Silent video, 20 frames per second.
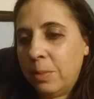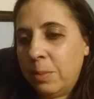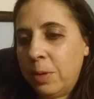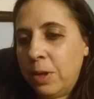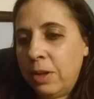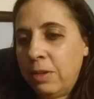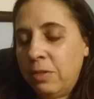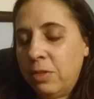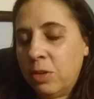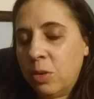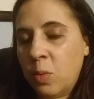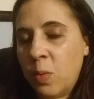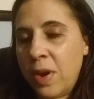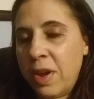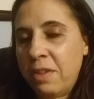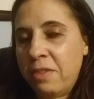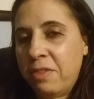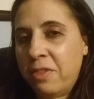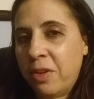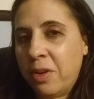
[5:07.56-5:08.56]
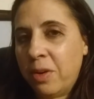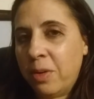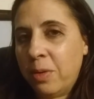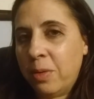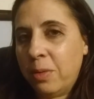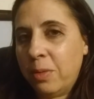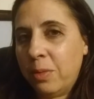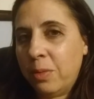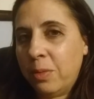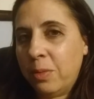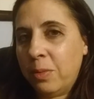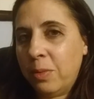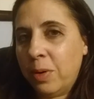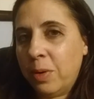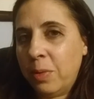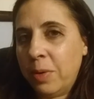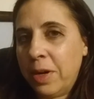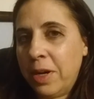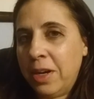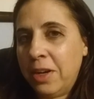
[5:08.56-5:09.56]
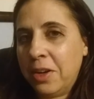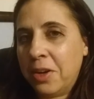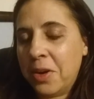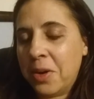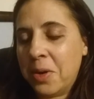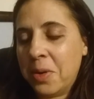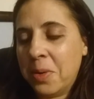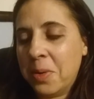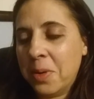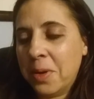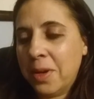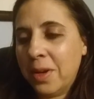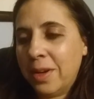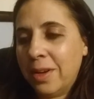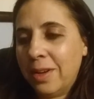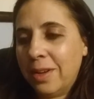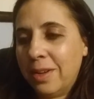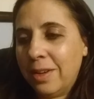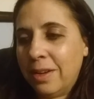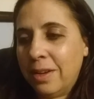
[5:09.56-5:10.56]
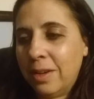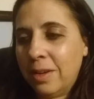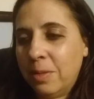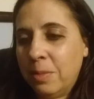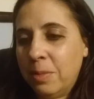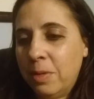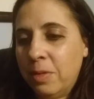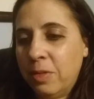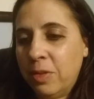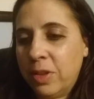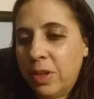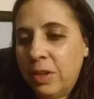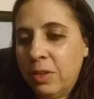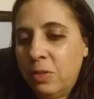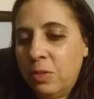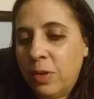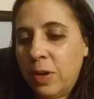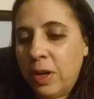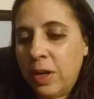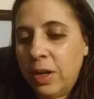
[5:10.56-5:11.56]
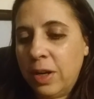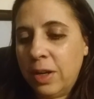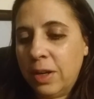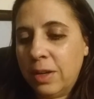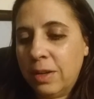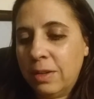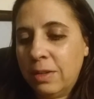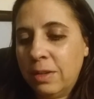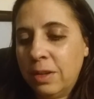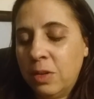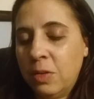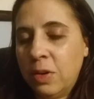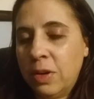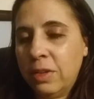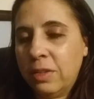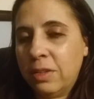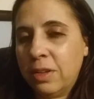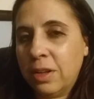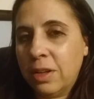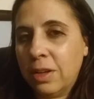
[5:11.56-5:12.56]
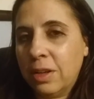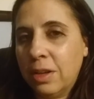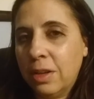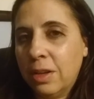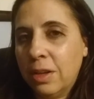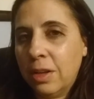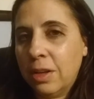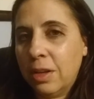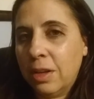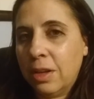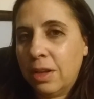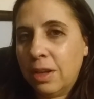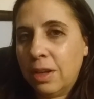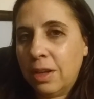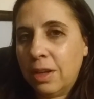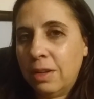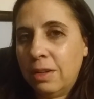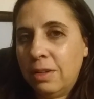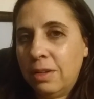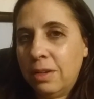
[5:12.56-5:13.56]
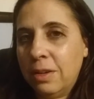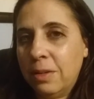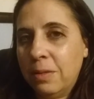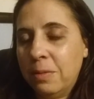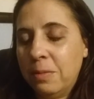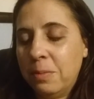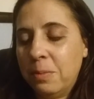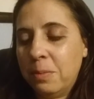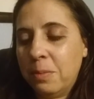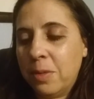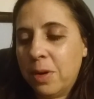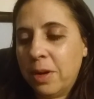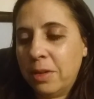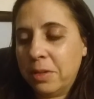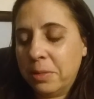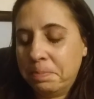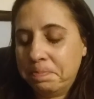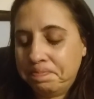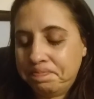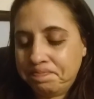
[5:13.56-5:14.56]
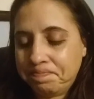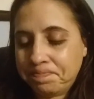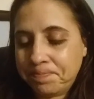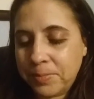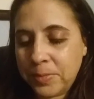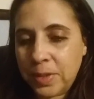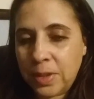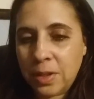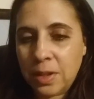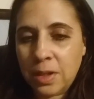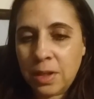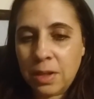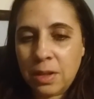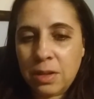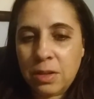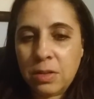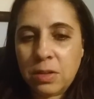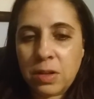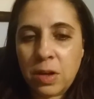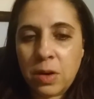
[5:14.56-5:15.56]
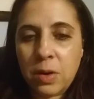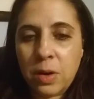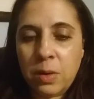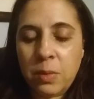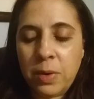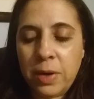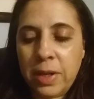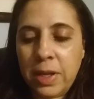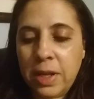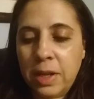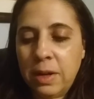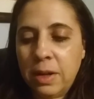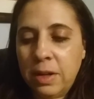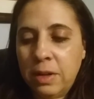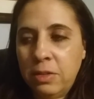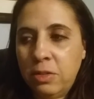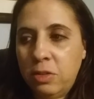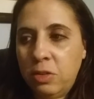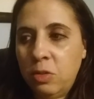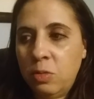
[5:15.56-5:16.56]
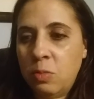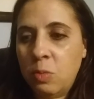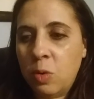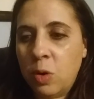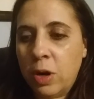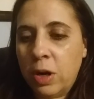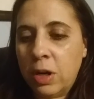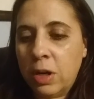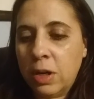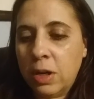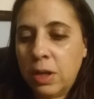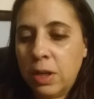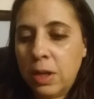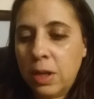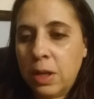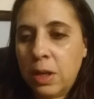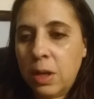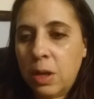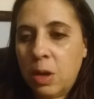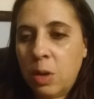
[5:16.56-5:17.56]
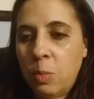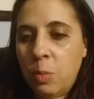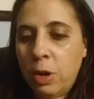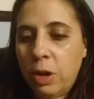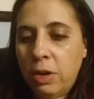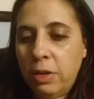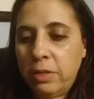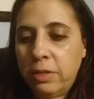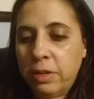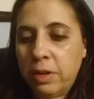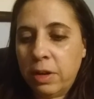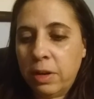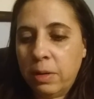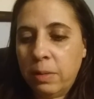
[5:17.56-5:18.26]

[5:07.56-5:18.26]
paves the way for where we need to go. Everything's very synchronistic and awesome. So I want to get into more about